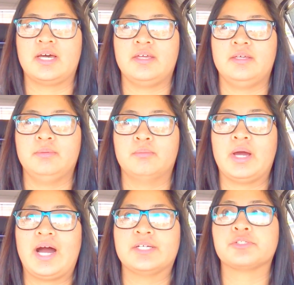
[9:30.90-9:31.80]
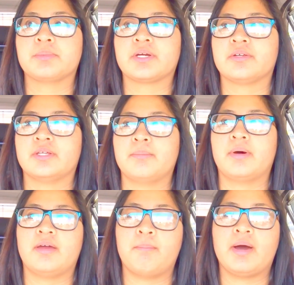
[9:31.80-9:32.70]
I my eyes are bigger than
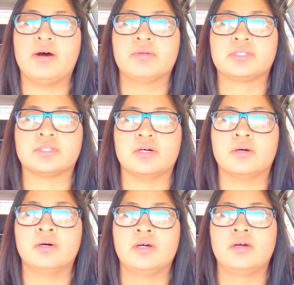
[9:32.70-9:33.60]
my mouth so